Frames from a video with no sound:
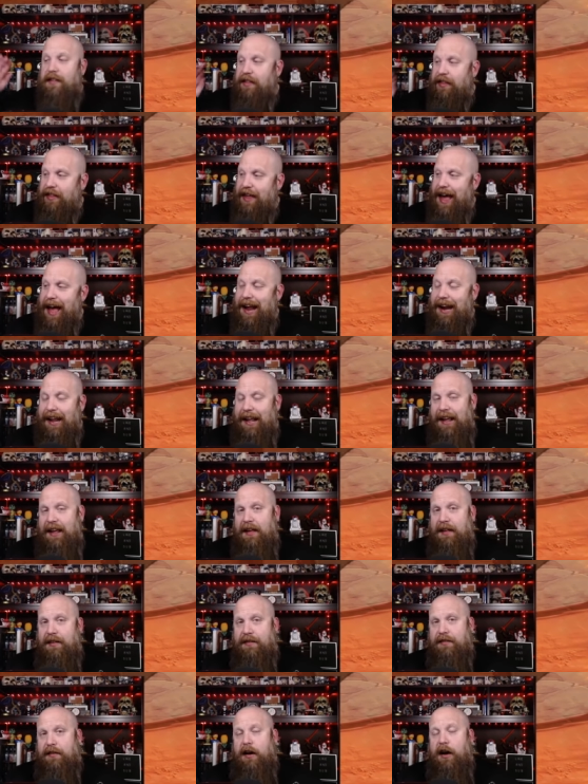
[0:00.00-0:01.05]
that
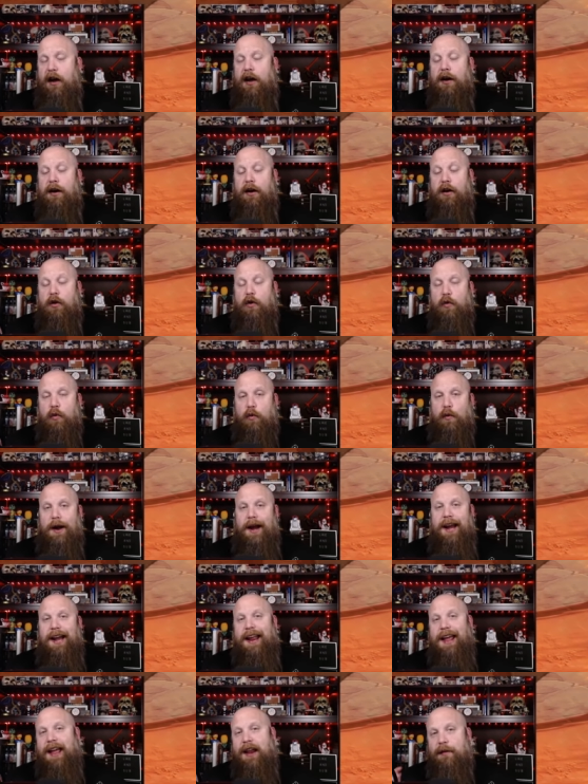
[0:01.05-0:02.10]
is a
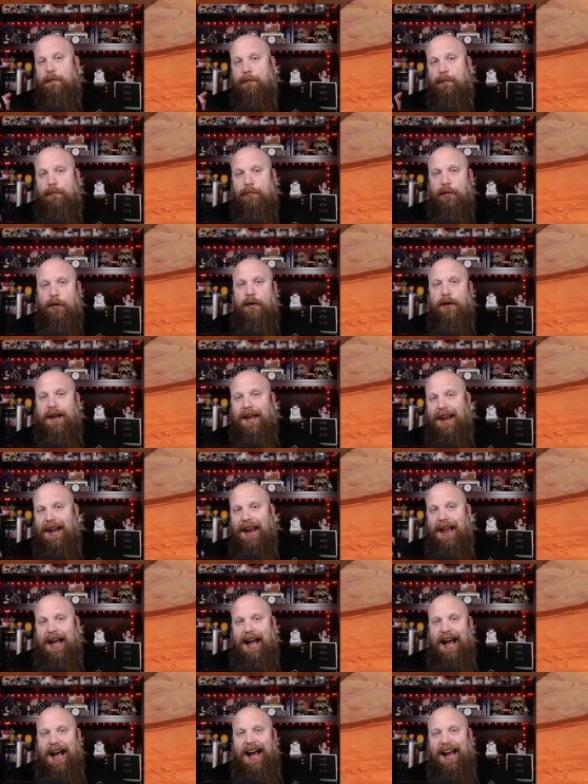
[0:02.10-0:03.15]
great and brilliant
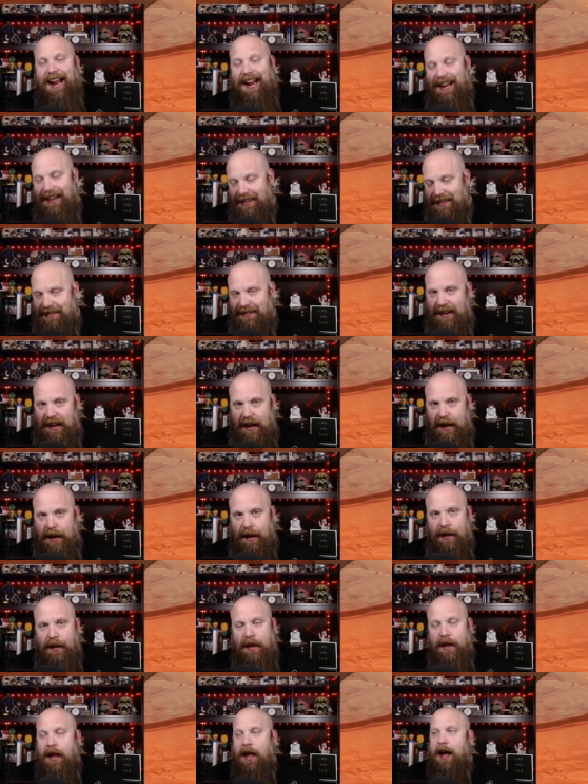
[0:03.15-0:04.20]
idea.
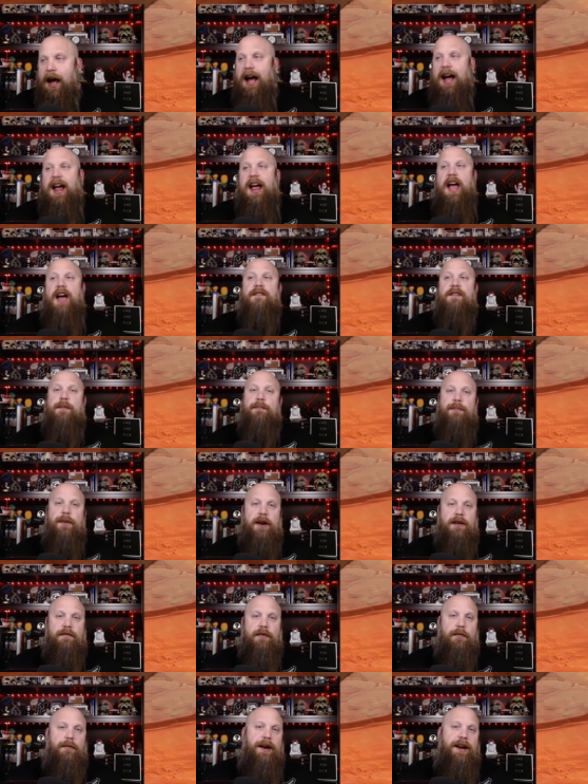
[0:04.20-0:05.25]
I have a bit
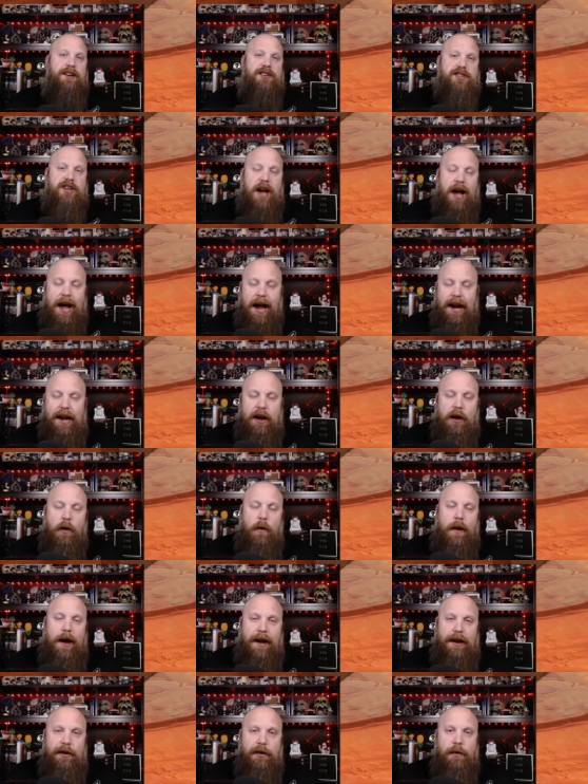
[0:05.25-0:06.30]
of a reach. I know
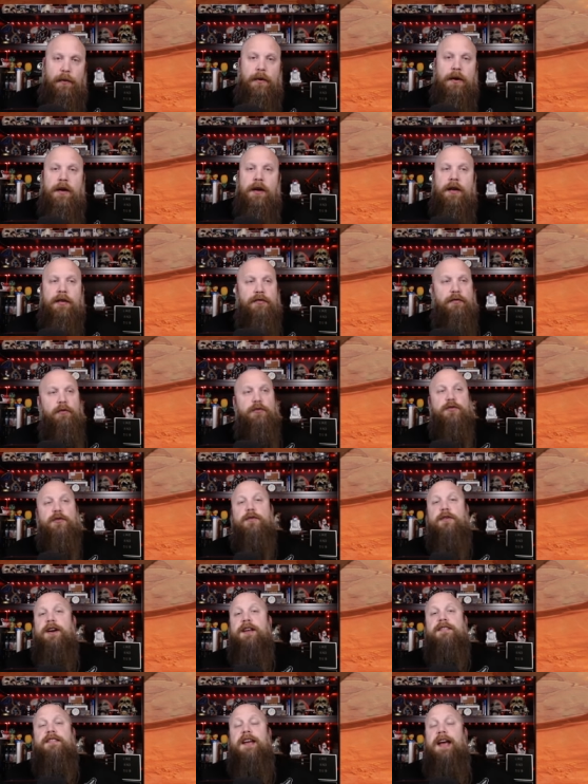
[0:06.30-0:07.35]
I do. So
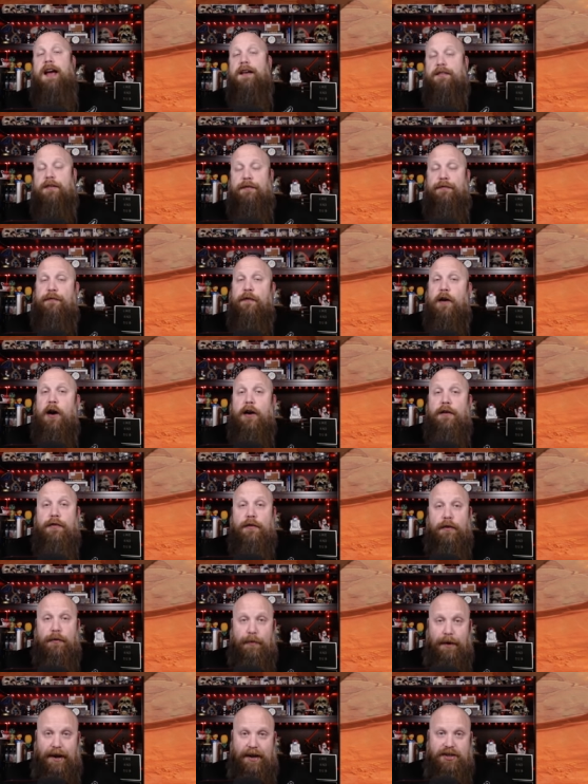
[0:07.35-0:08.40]
Teresa has a
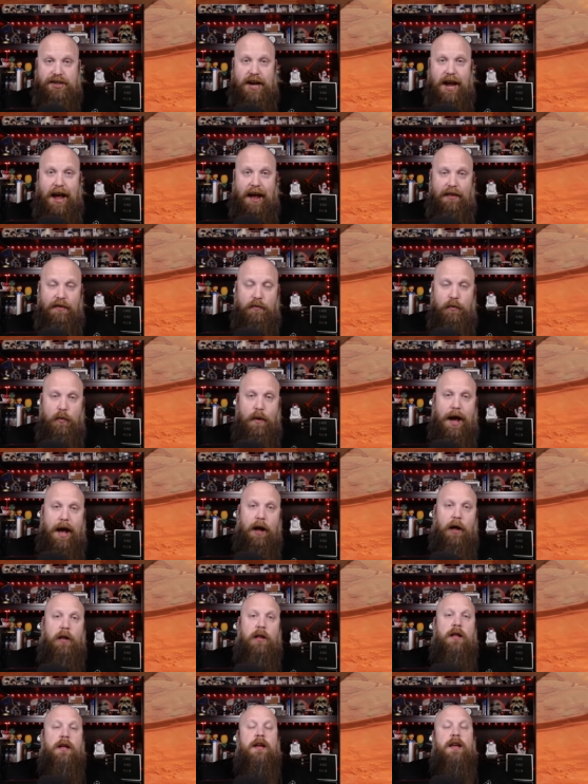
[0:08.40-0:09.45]
farther reach as
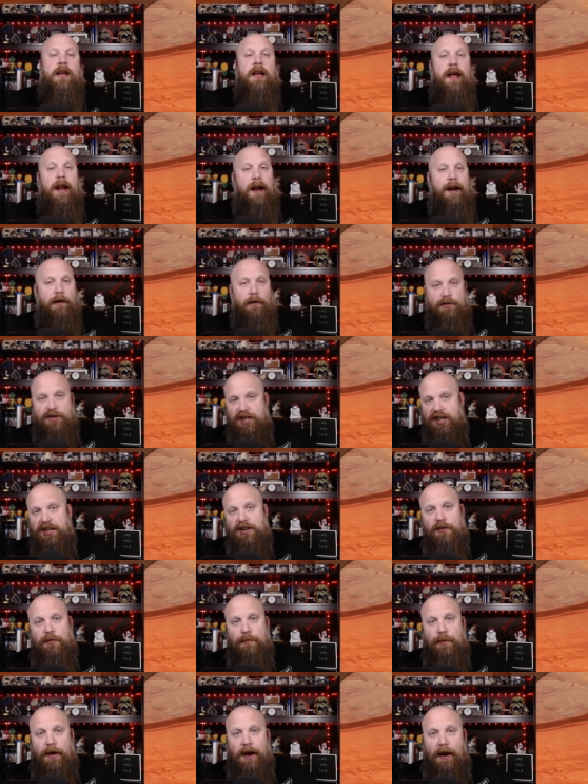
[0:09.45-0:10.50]
well. I know she
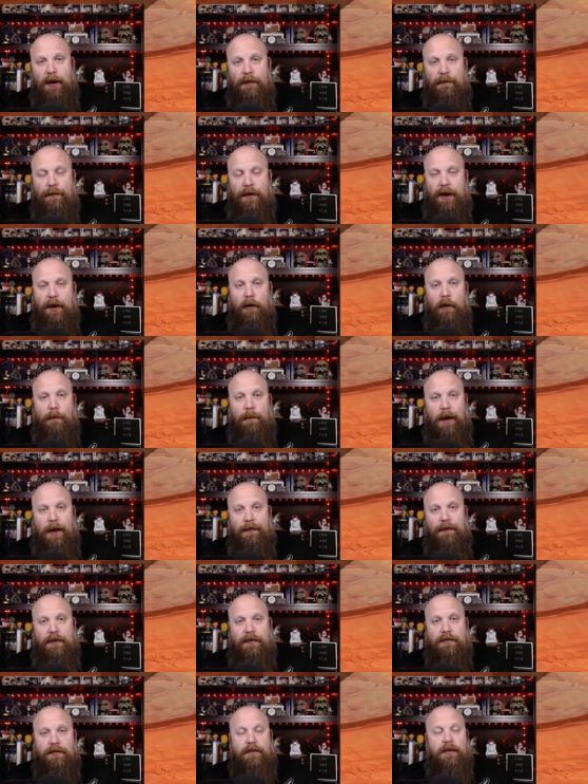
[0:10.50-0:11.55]
just put out a video about
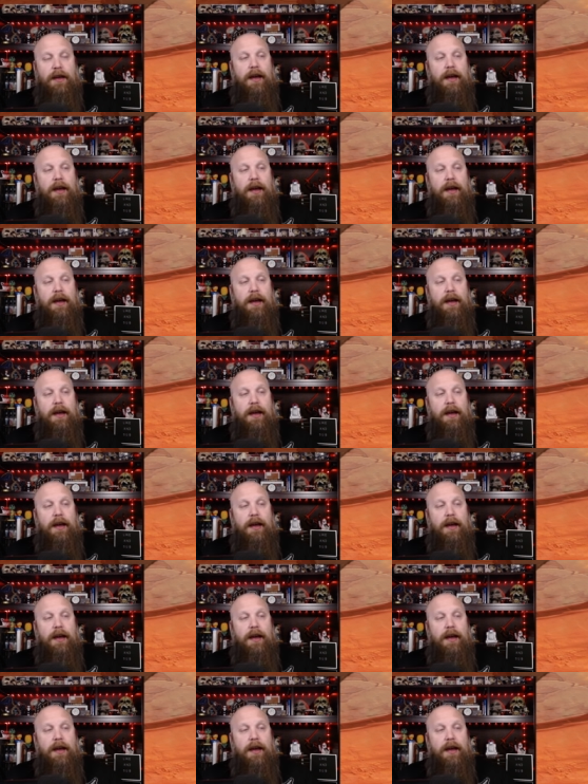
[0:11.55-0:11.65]
this